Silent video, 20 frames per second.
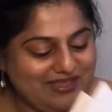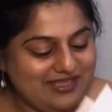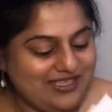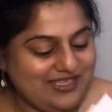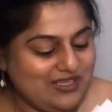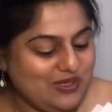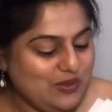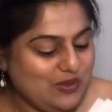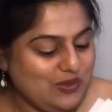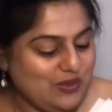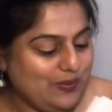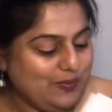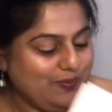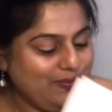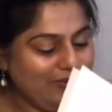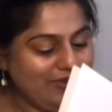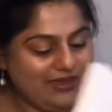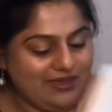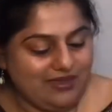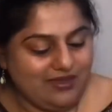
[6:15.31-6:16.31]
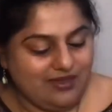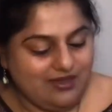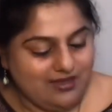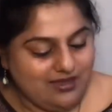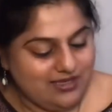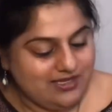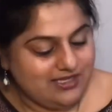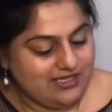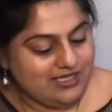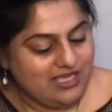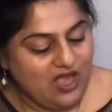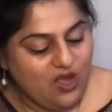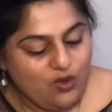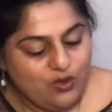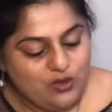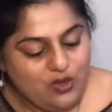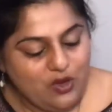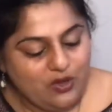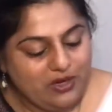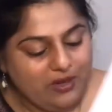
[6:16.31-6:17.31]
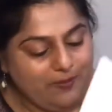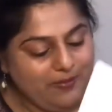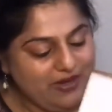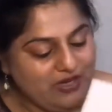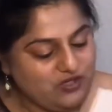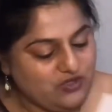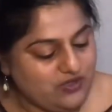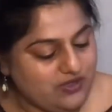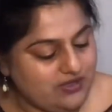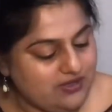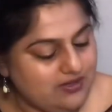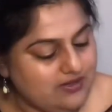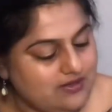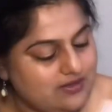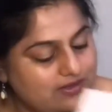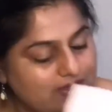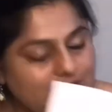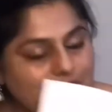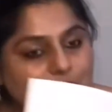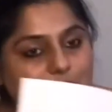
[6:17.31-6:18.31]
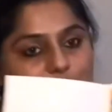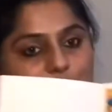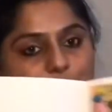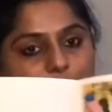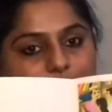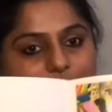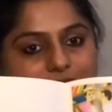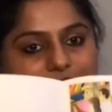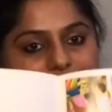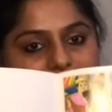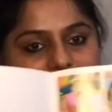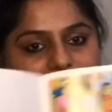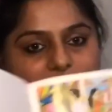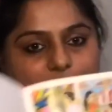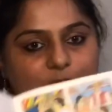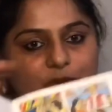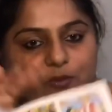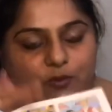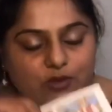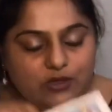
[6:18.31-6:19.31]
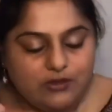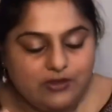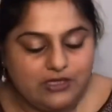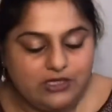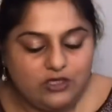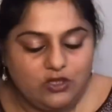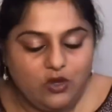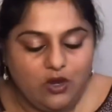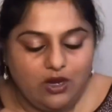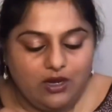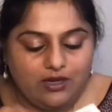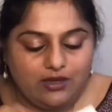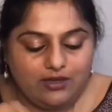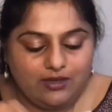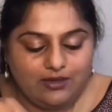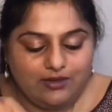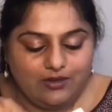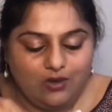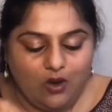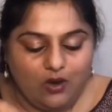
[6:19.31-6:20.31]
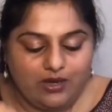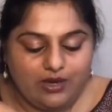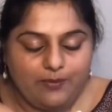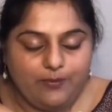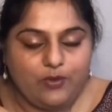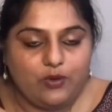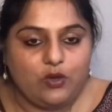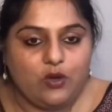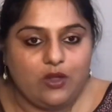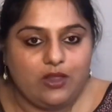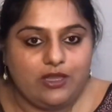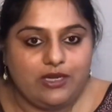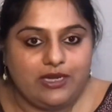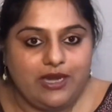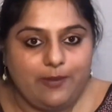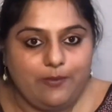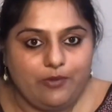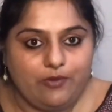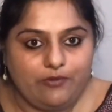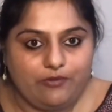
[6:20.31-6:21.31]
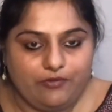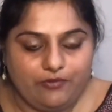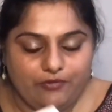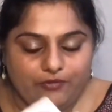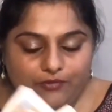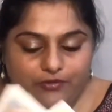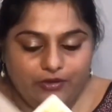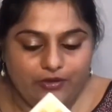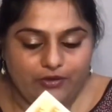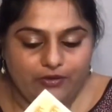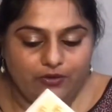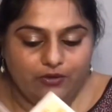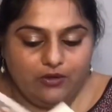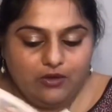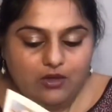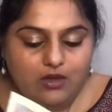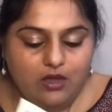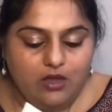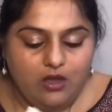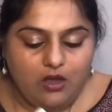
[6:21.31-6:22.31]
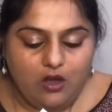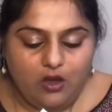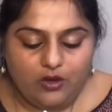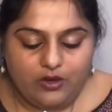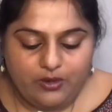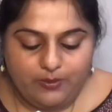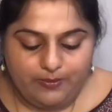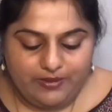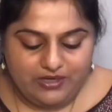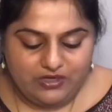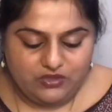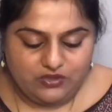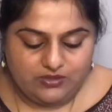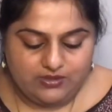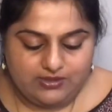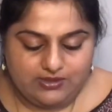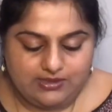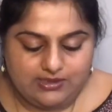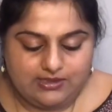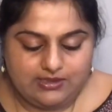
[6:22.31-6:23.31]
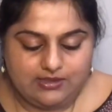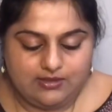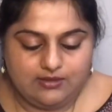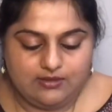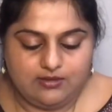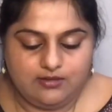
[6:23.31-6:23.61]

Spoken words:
So this is how the occupation. So these type of books will talk about all the type of occupations.